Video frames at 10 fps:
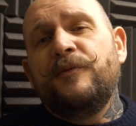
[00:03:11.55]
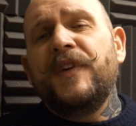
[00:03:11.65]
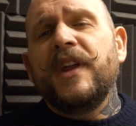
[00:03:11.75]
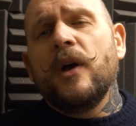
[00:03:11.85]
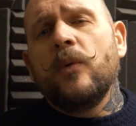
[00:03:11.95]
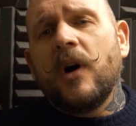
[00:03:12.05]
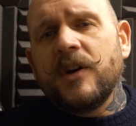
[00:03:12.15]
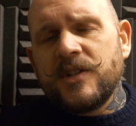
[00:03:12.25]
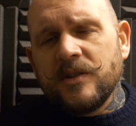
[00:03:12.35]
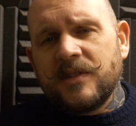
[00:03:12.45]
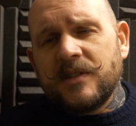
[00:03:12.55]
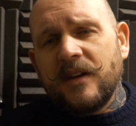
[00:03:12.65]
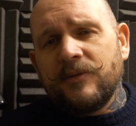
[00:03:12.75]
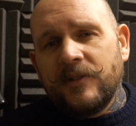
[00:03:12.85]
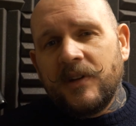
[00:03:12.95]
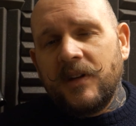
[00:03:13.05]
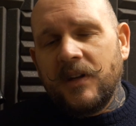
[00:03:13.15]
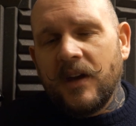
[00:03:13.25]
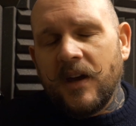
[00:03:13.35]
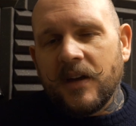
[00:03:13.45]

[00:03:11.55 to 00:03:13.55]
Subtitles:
Video wise, you're definitely